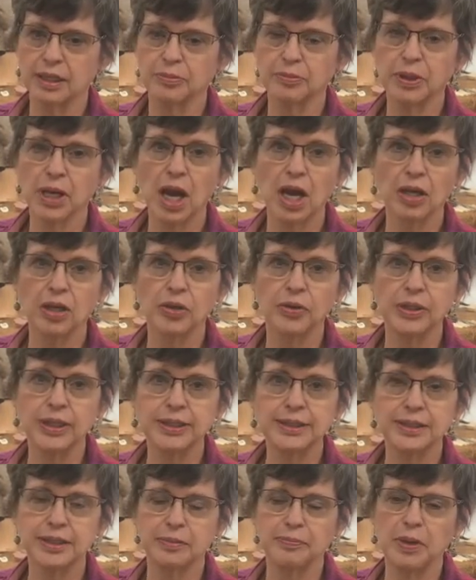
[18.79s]

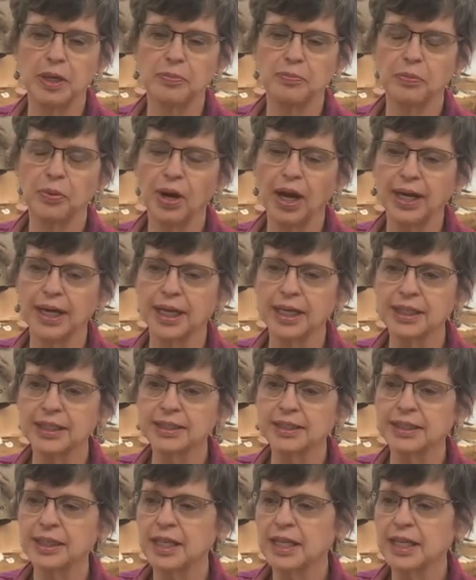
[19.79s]
concrete cement
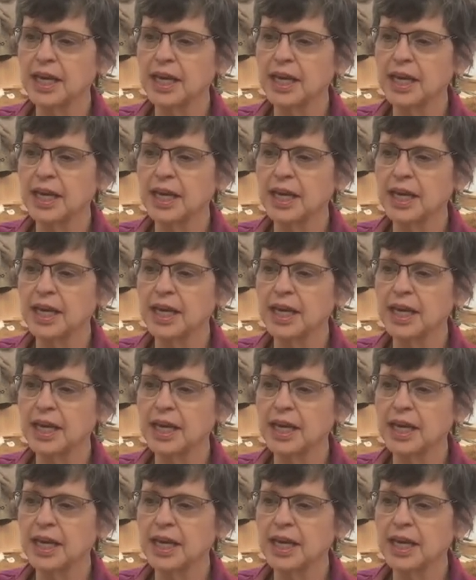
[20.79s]
products,